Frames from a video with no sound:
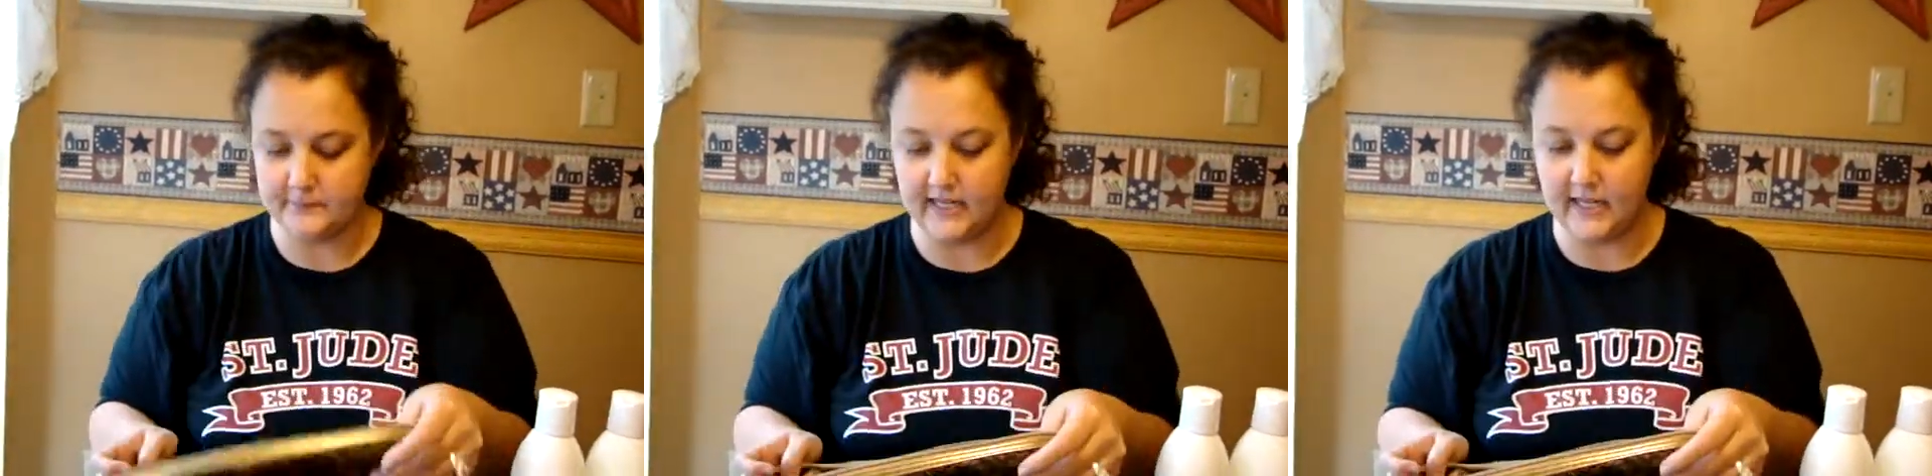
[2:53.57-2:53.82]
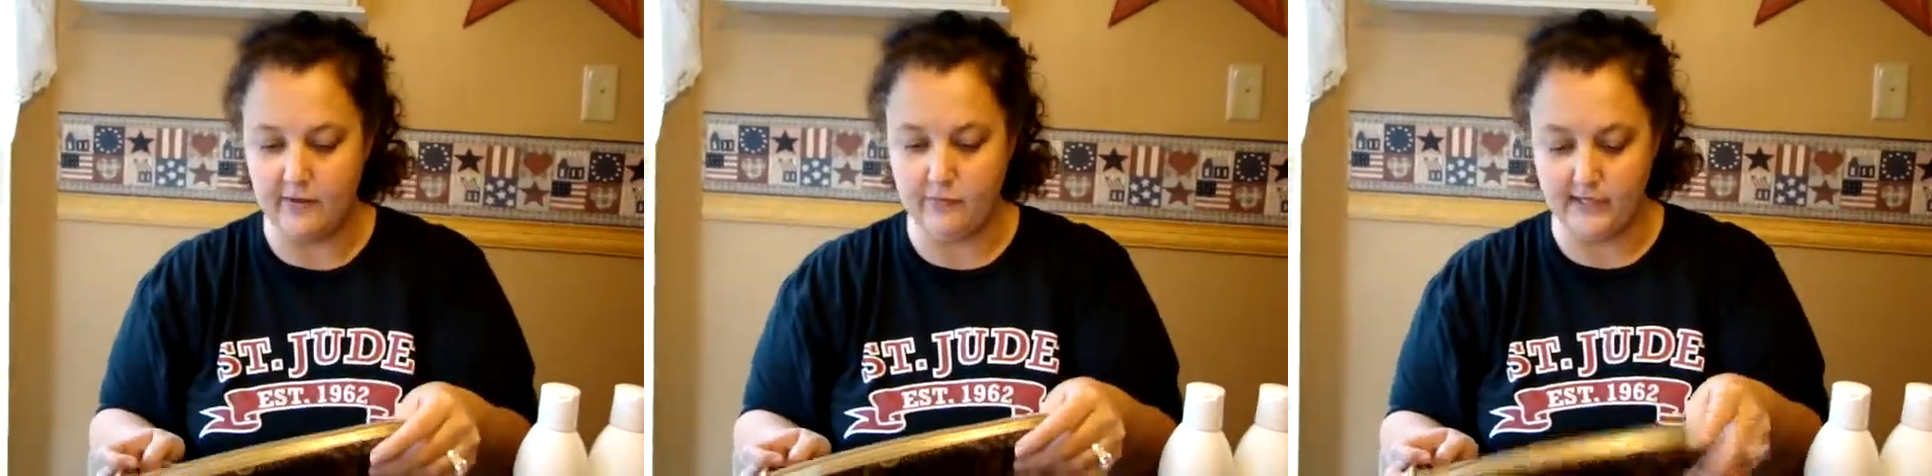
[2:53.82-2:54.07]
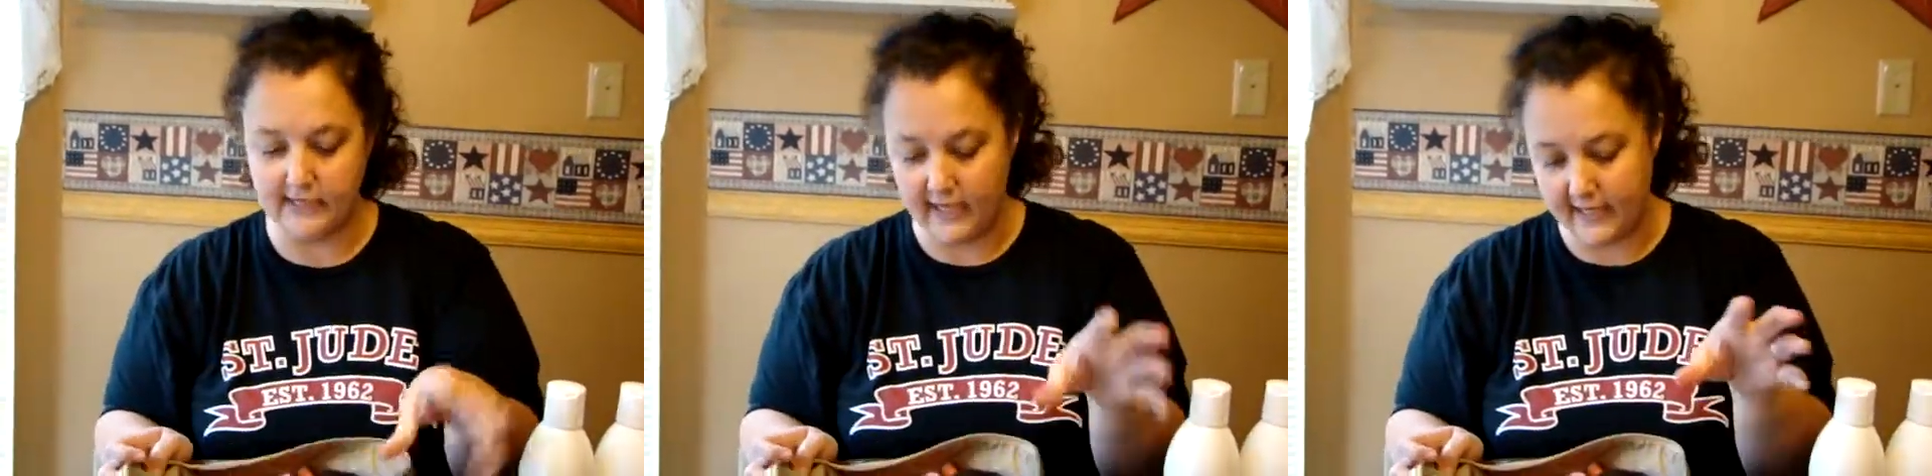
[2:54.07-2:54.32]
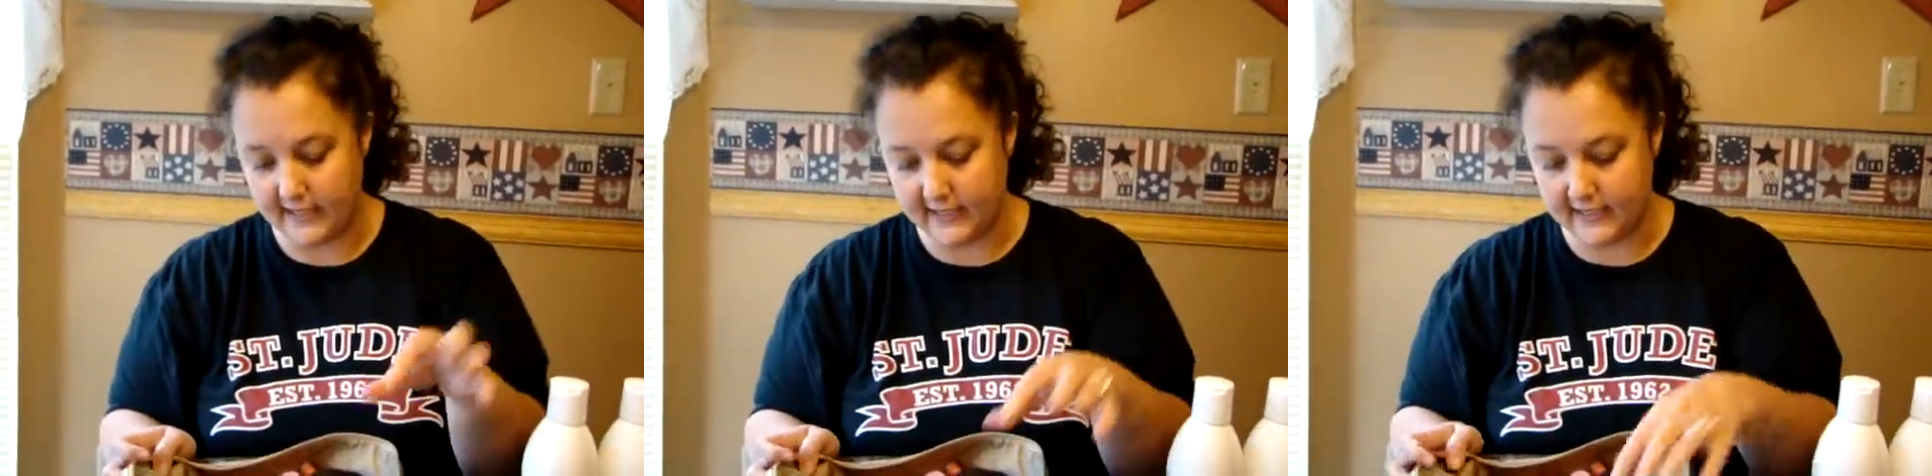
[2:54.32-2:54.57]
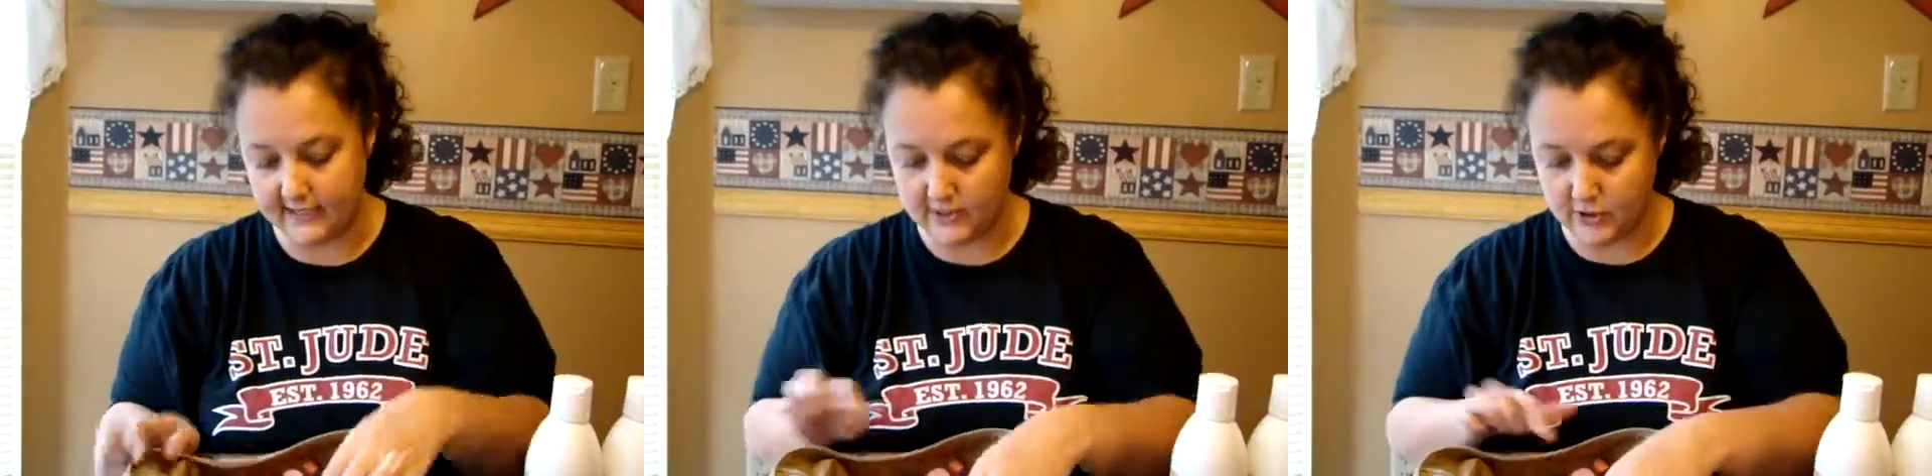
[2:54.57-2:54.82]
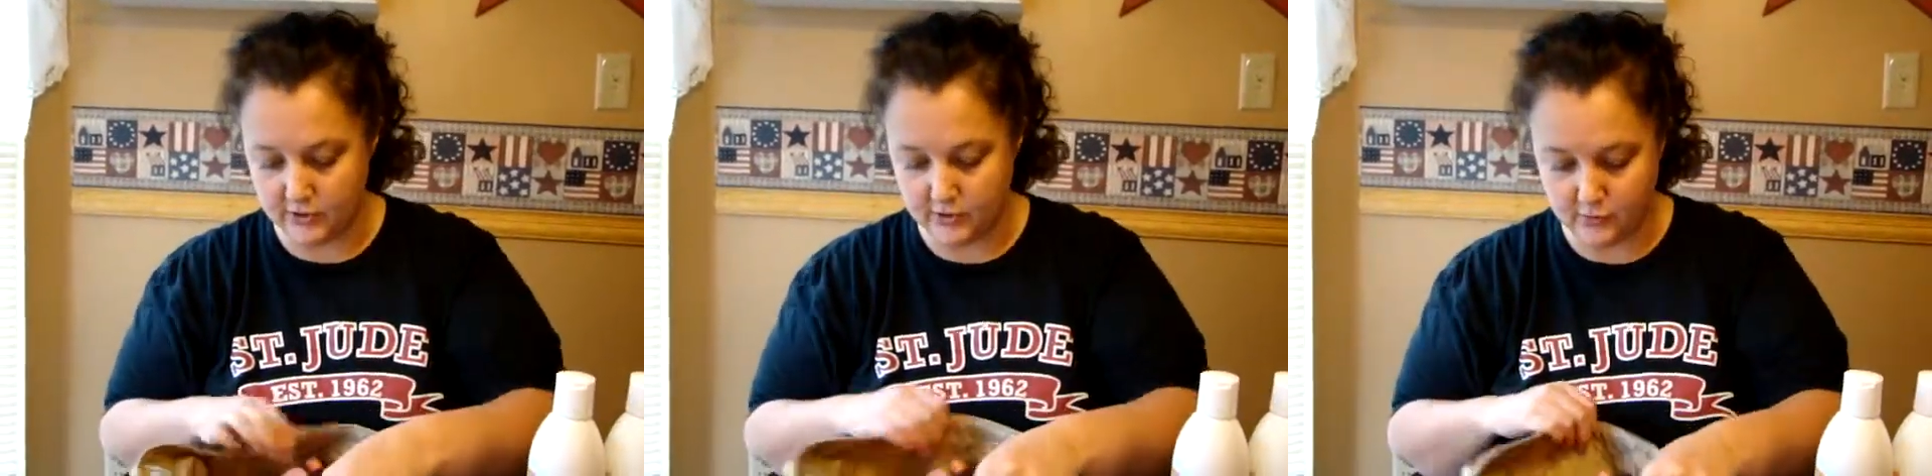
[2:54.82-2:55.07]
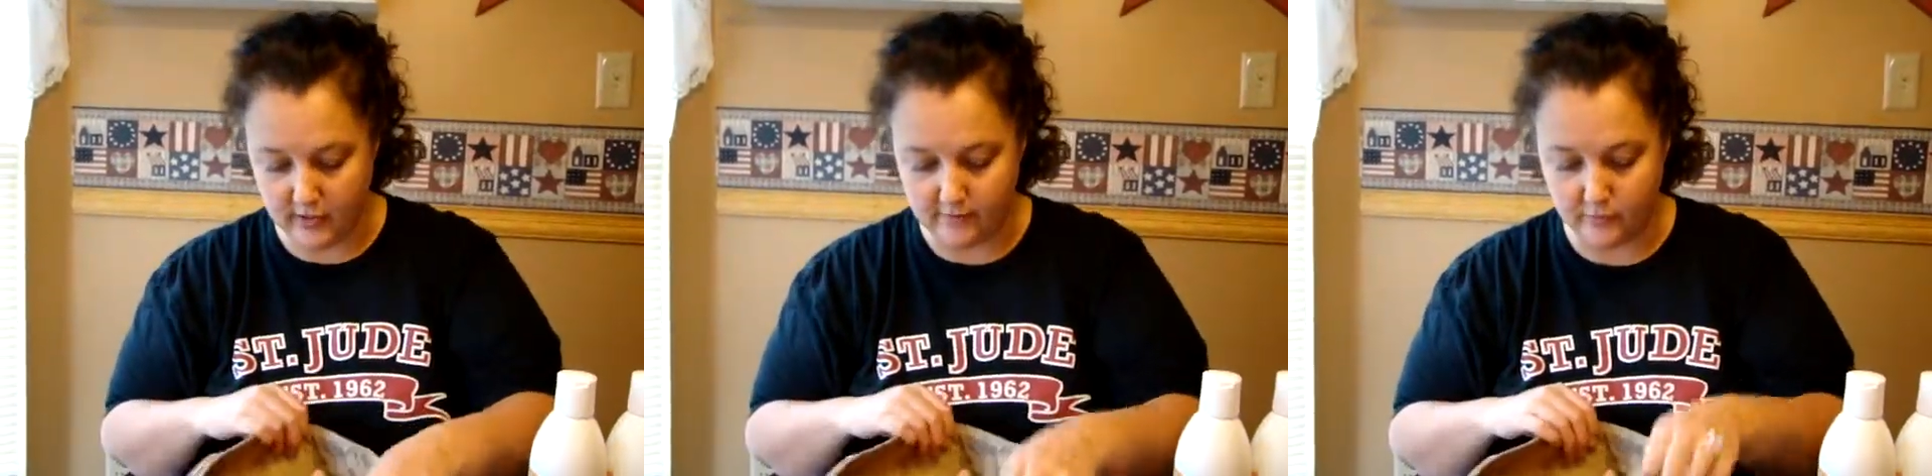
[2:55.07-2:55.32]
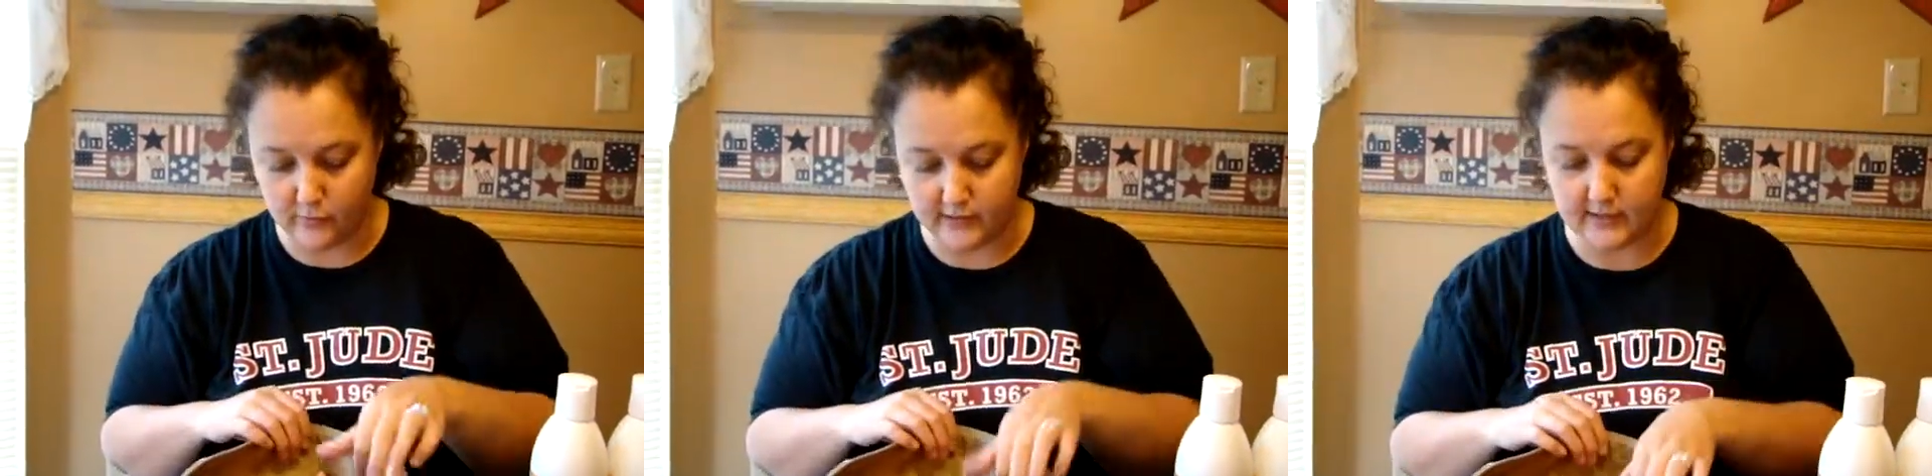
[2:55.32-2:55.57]
and I really like it because you can
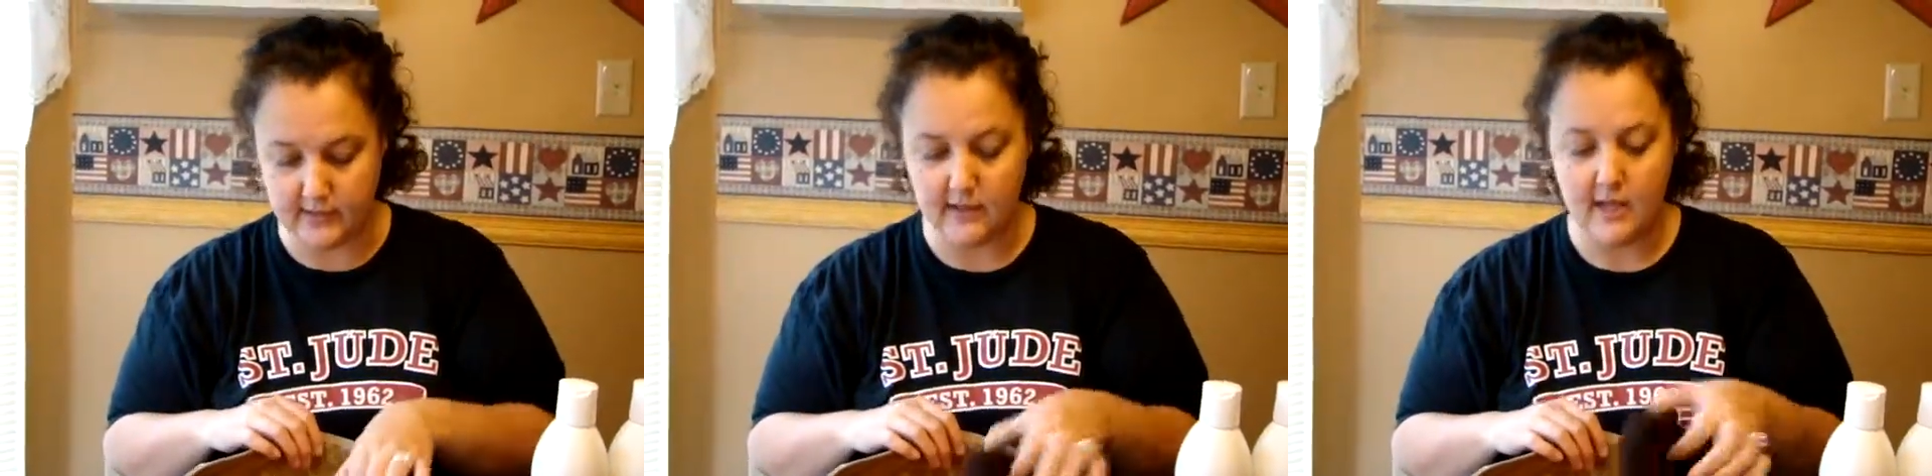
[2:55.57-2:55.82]
travel with it.